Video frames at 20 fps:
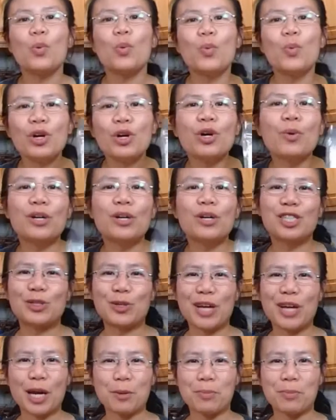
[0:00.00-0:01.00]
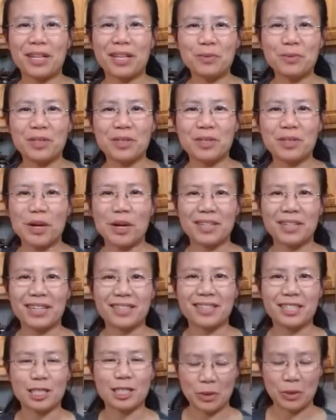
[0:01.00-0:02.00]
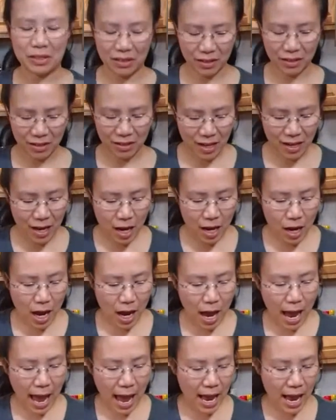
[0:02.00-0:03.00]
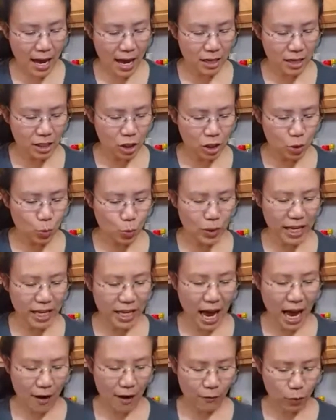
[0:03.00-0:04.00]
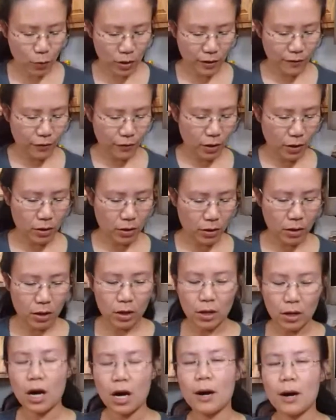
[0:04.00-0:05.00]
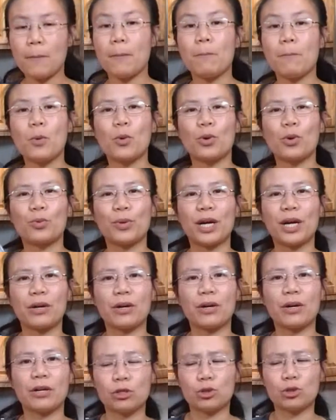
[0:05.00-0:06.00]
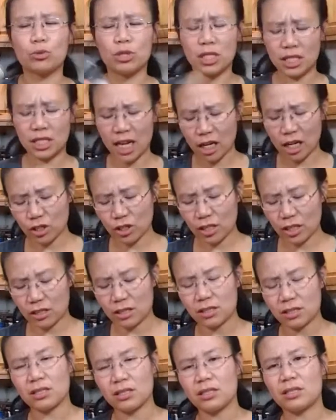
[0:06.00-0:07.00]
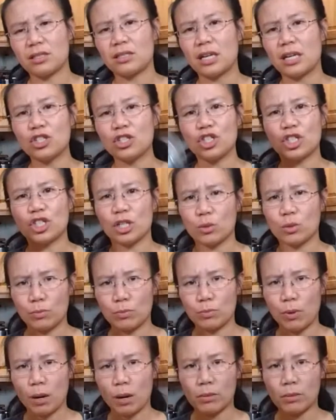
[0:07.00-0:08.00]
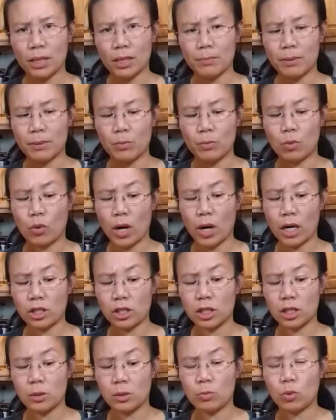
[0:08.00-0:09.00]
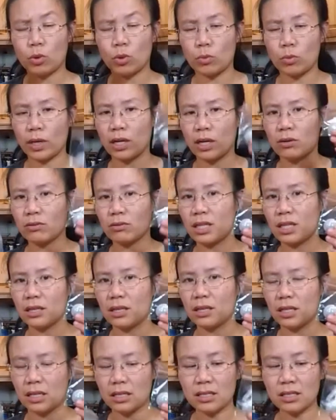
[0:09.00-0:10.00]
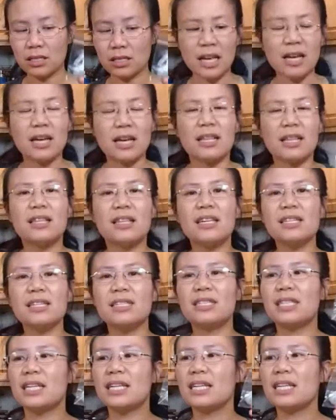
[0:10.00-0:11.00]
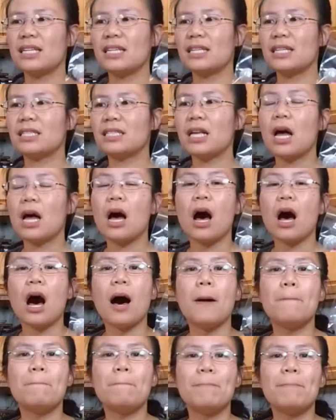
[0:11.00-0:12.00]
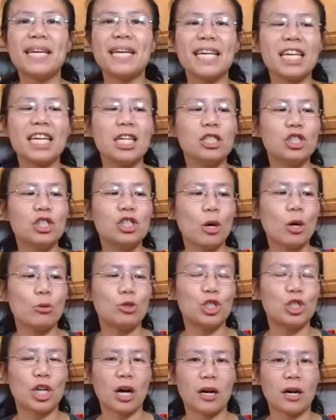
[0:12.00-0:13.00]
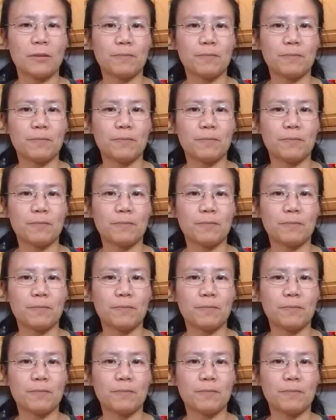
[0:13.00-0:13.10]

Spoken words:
We're going to learn how to blend with coconut this month. And we have one of our more rare, unusual teas. Actually, the Sencha would probably be more rare than this. This is a mini tocha.